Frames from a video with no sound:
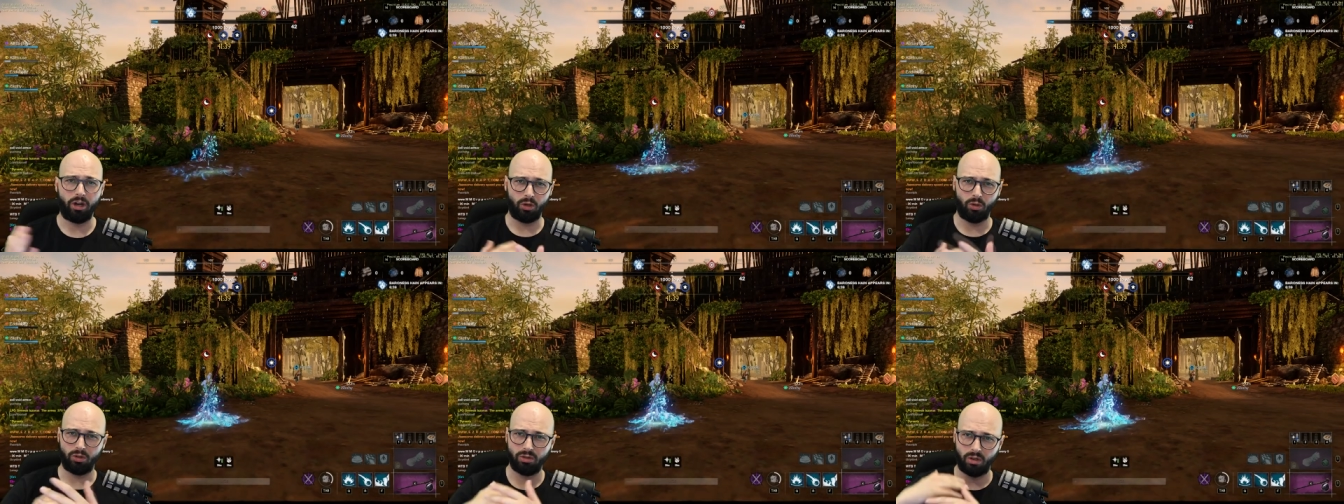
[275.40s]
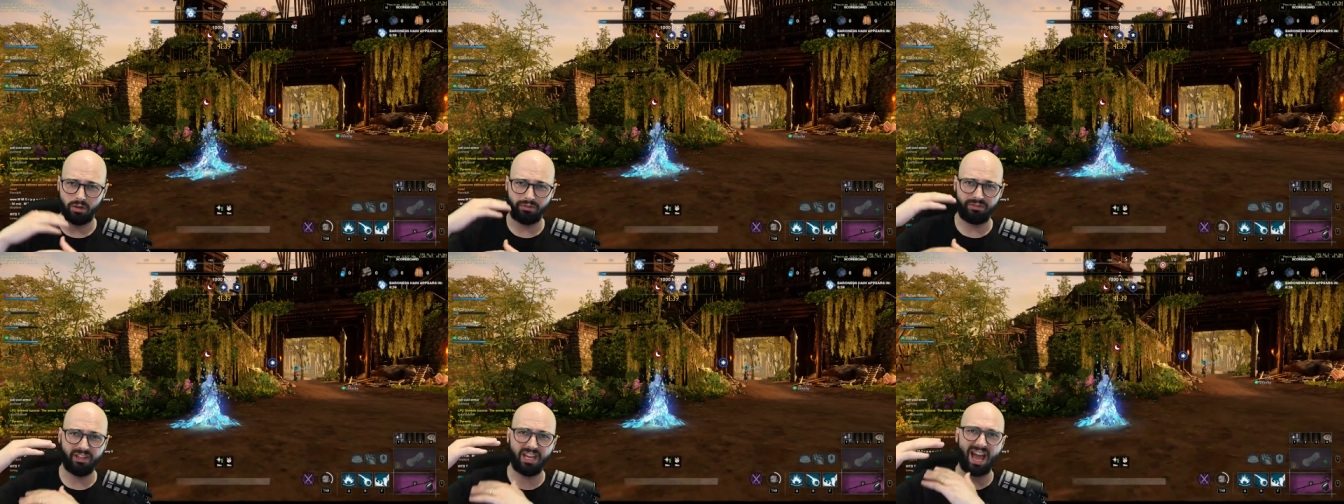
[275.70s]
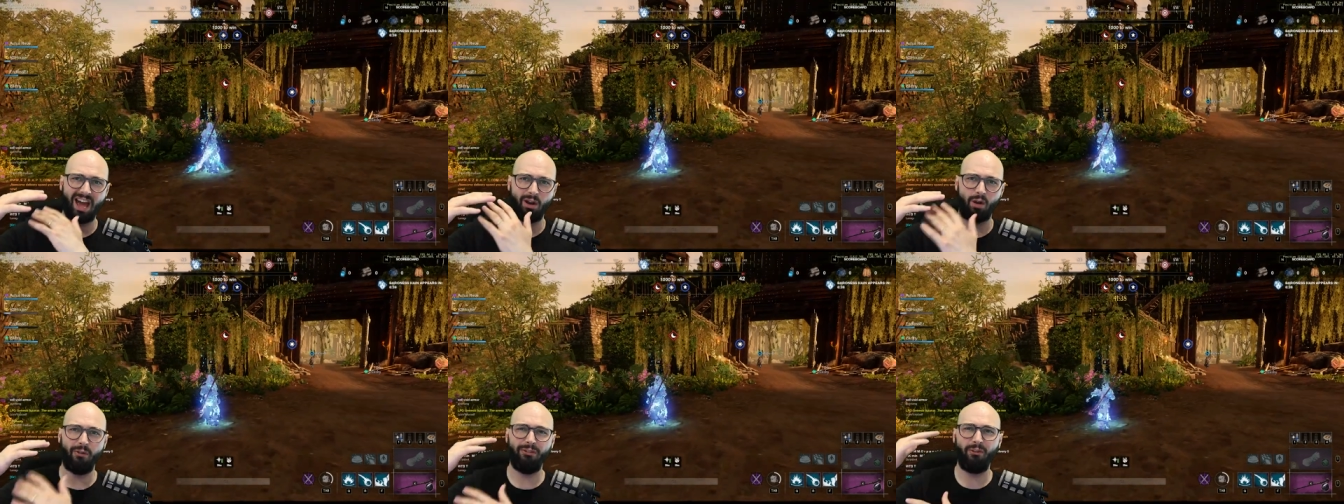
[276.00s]
your sort of
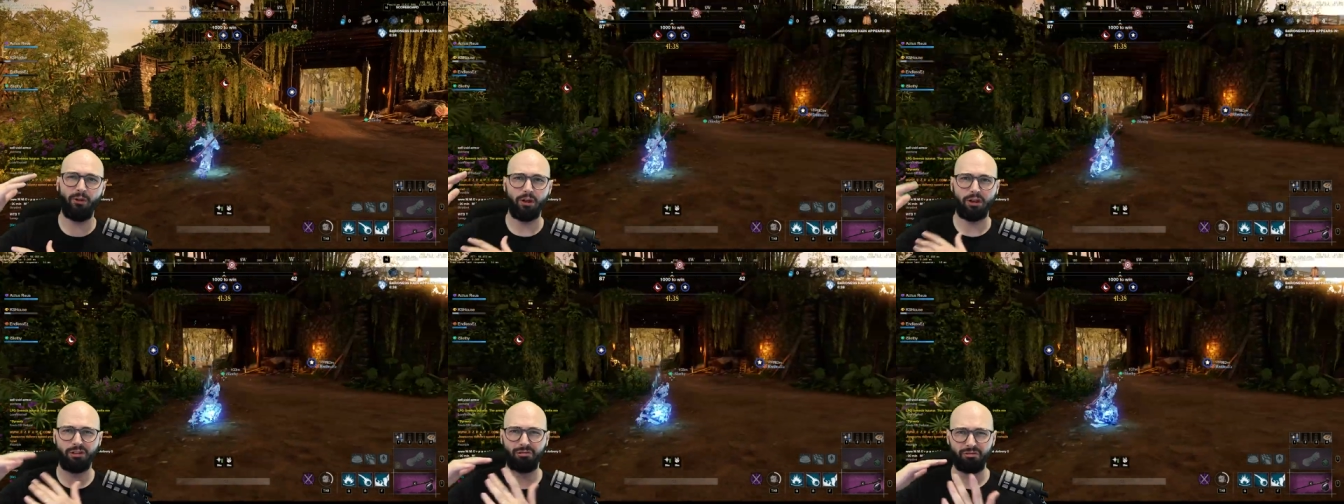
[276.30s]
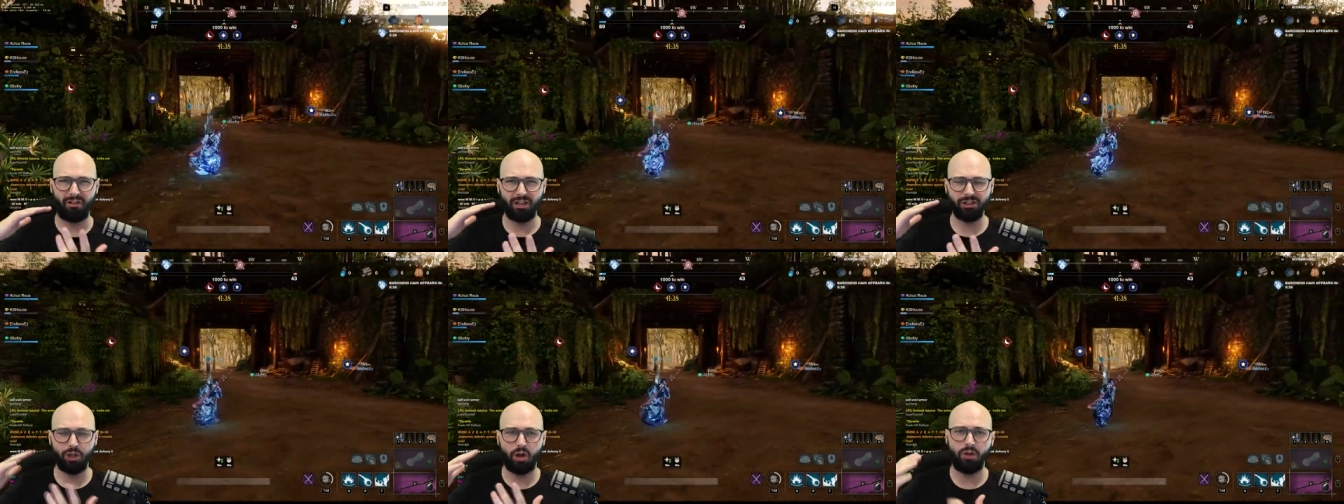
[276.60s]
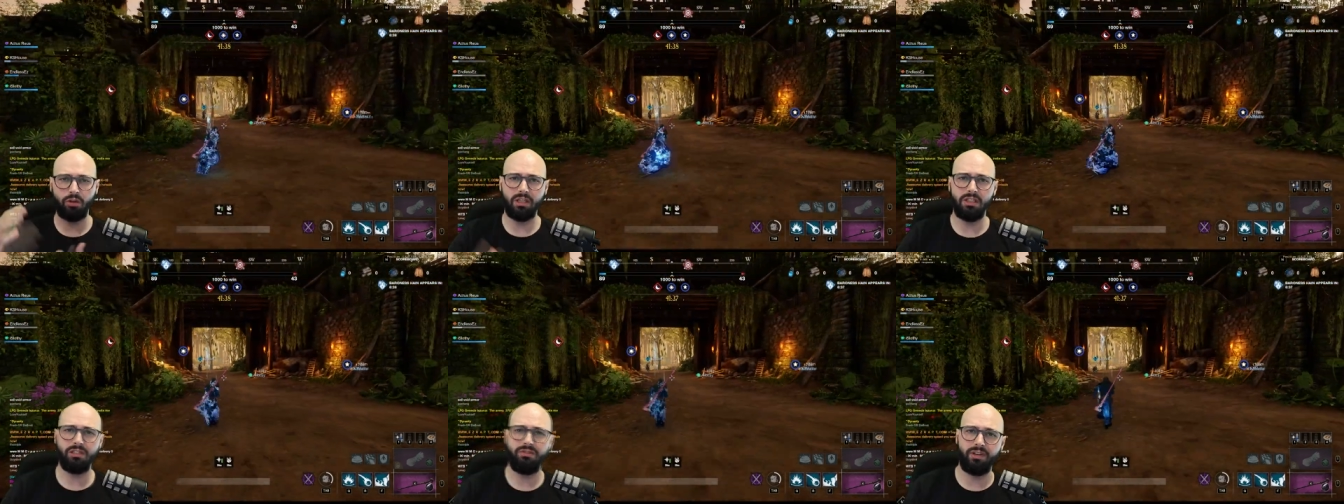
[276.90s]
cutoff or your
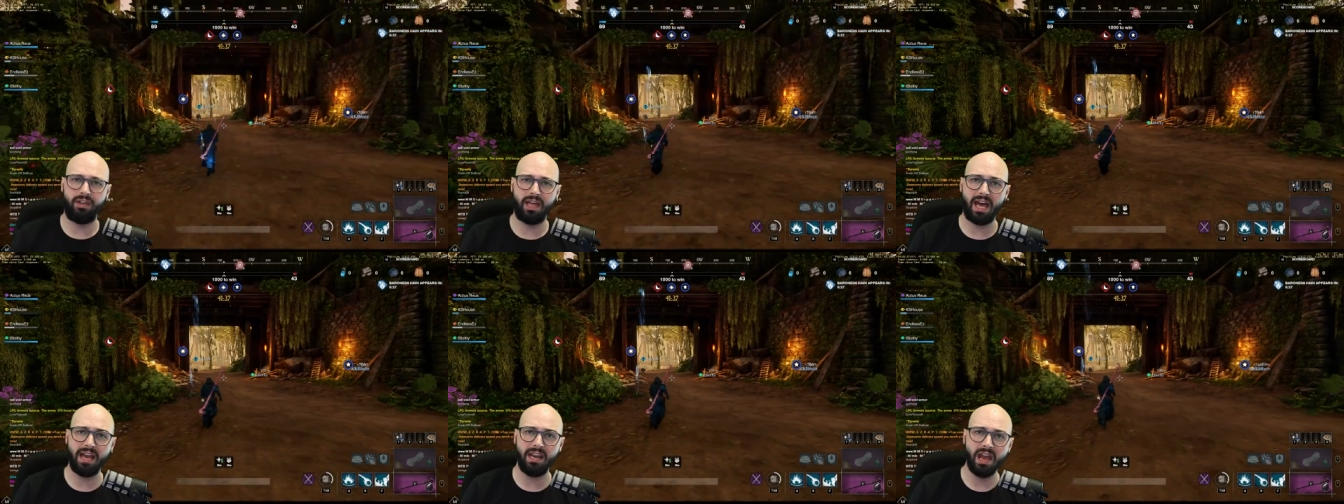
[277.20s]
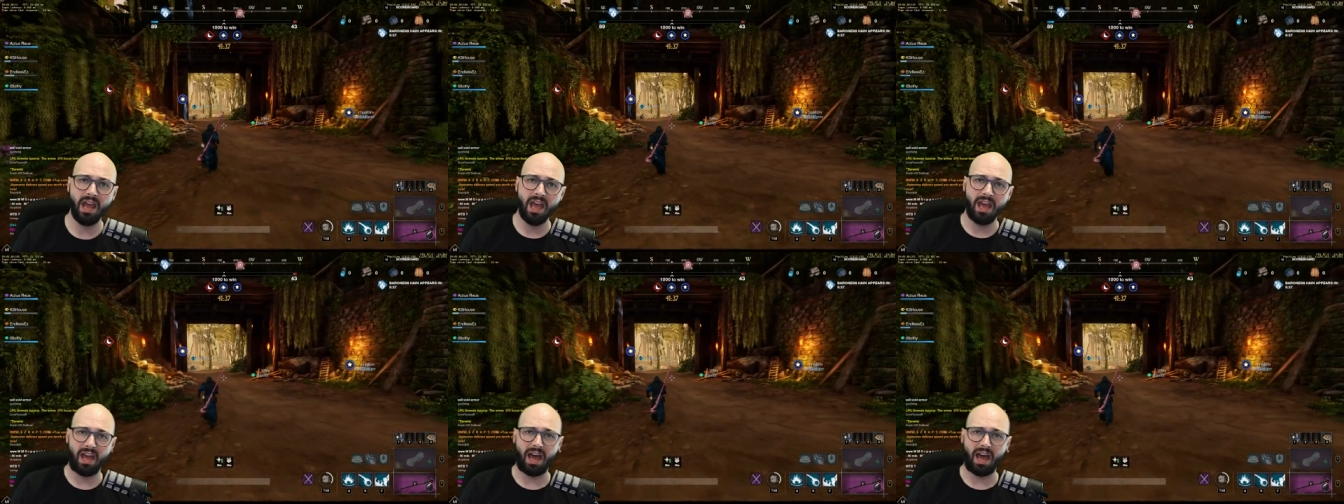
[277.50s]
threshold is for that.